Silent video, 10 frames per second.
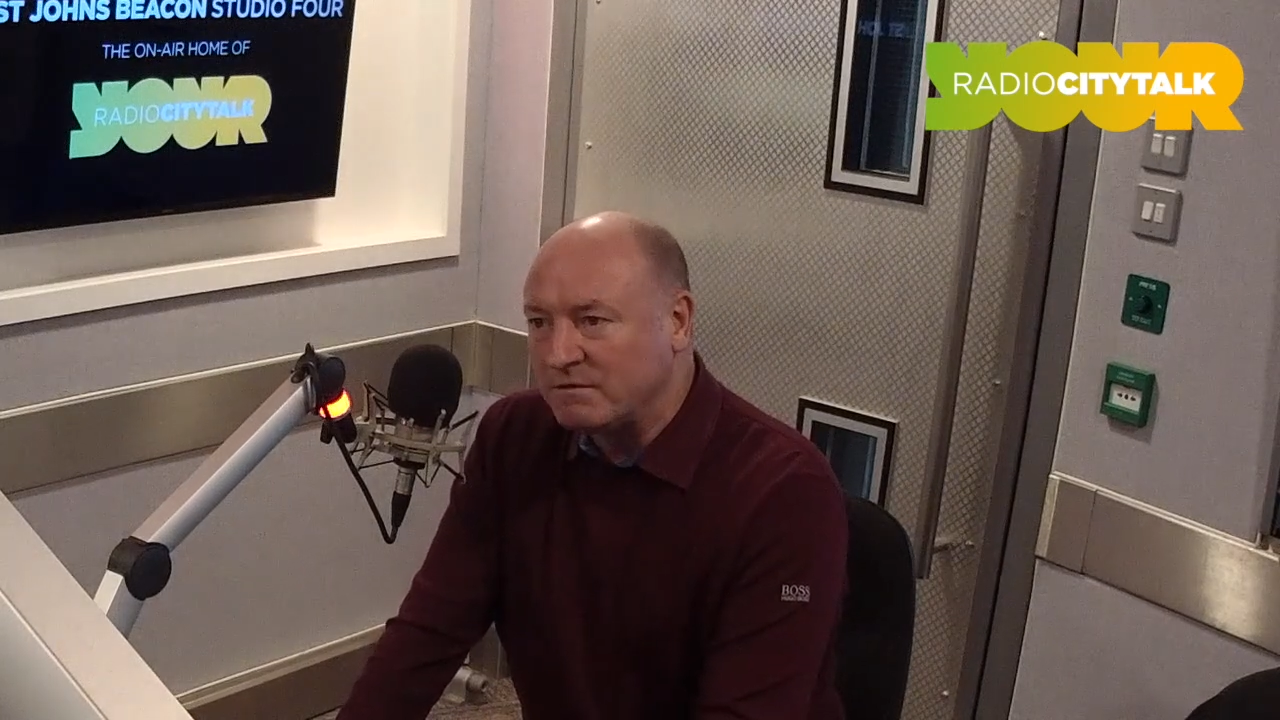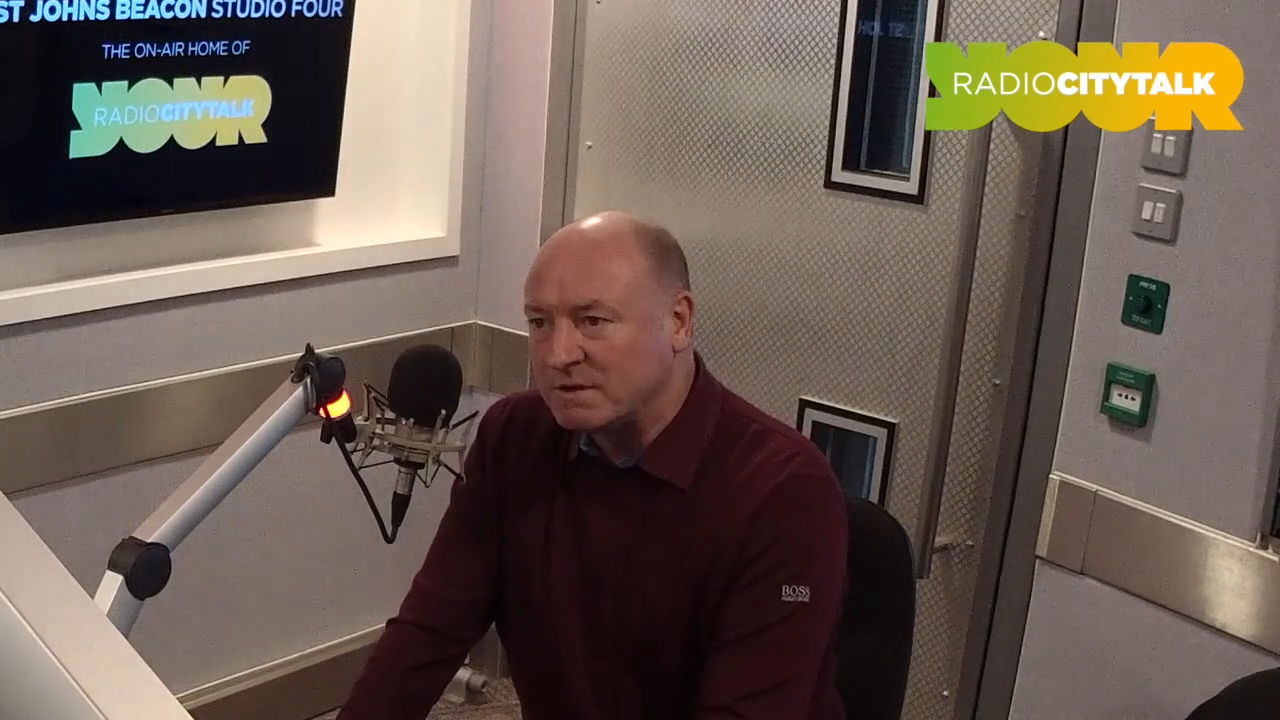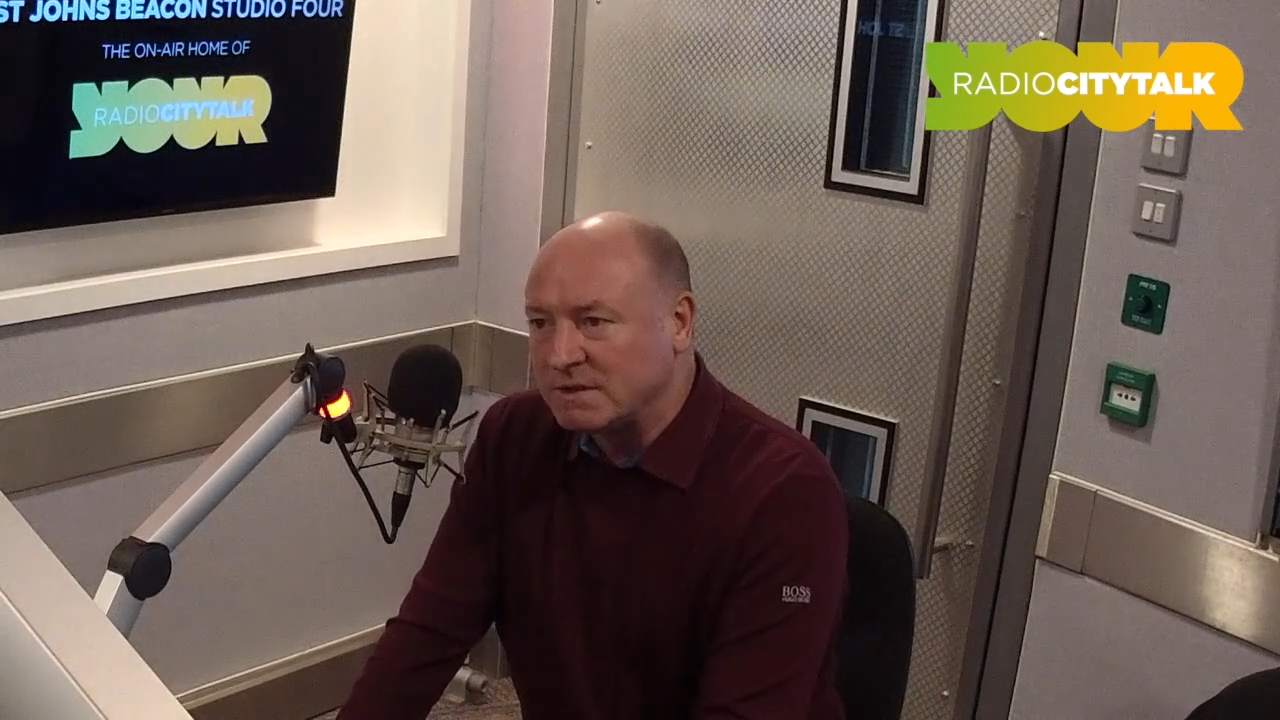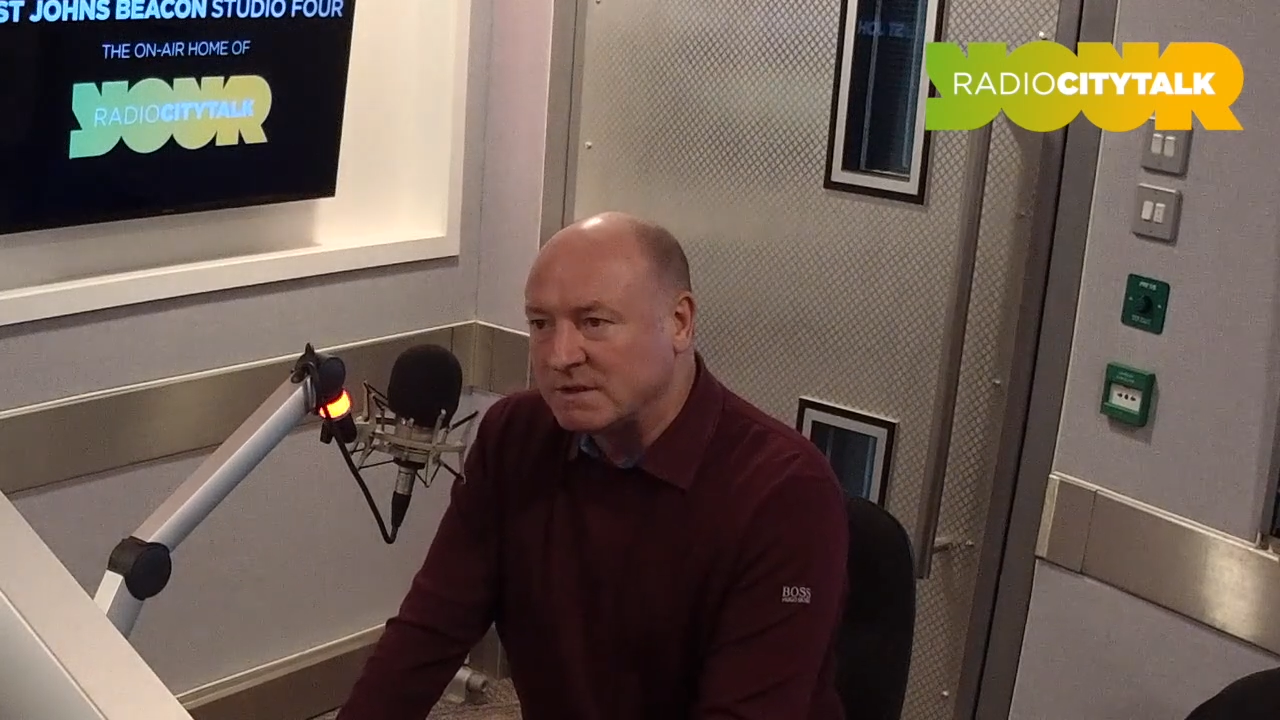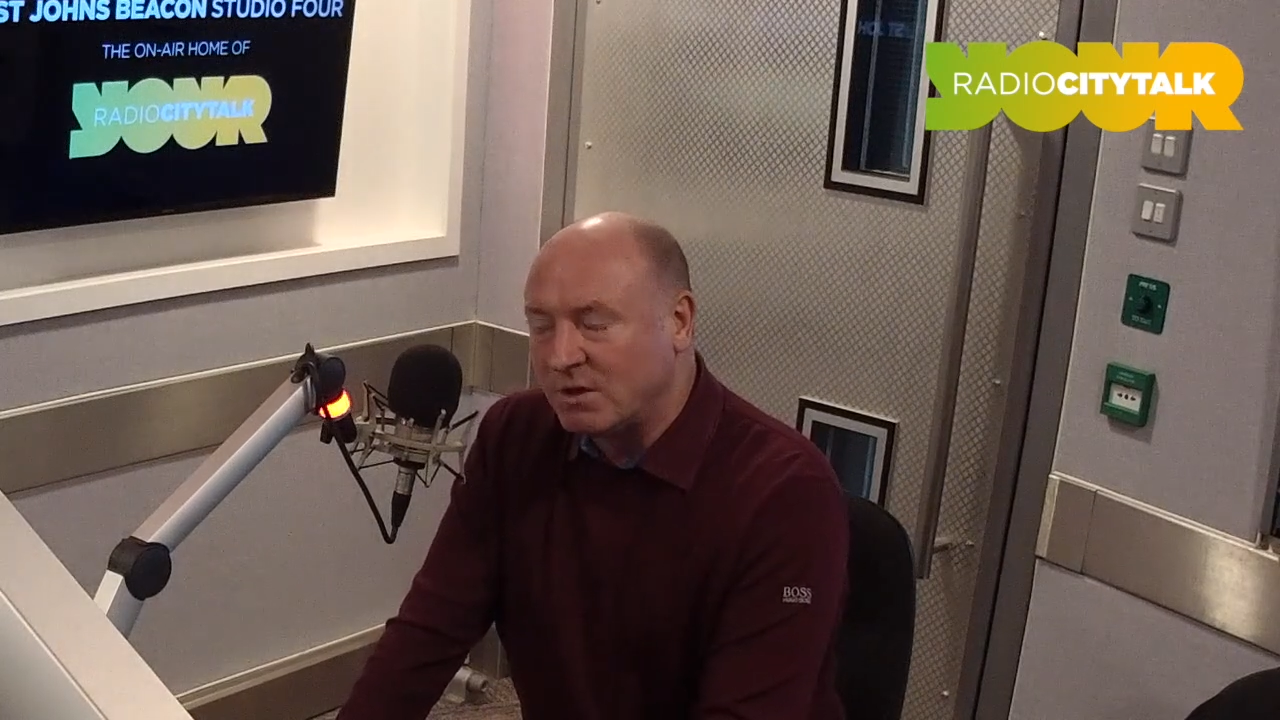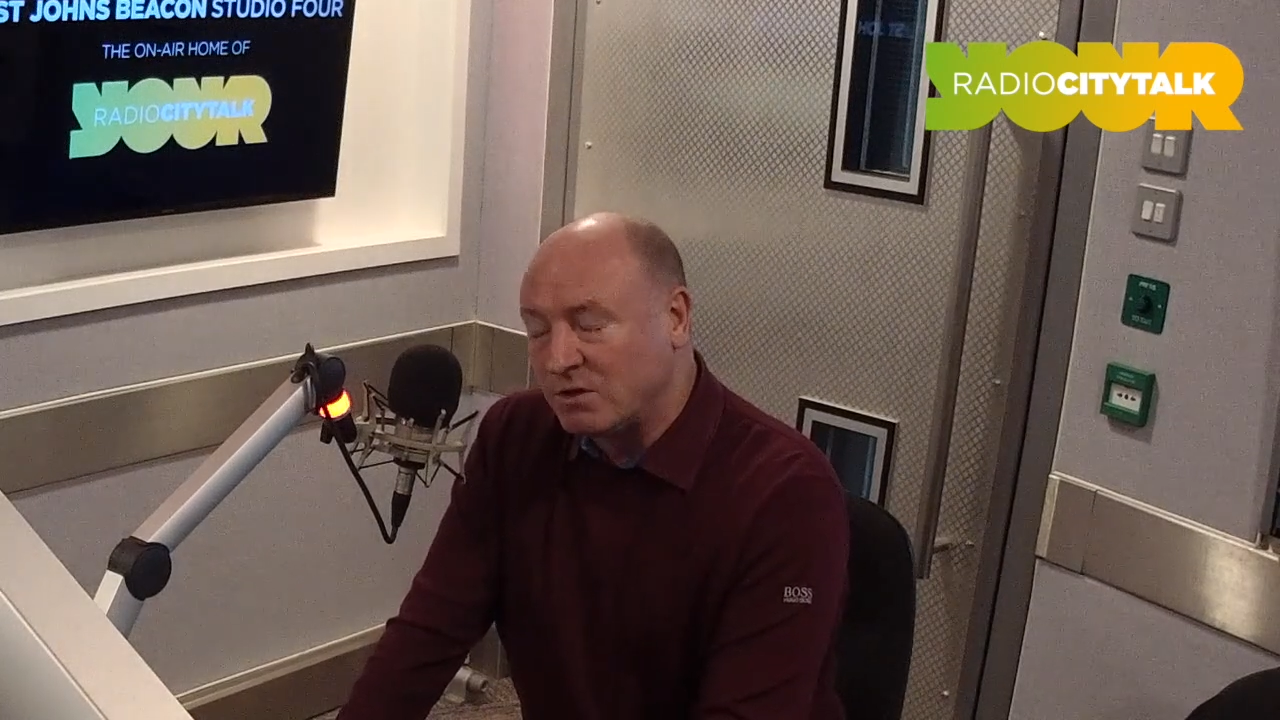Everton,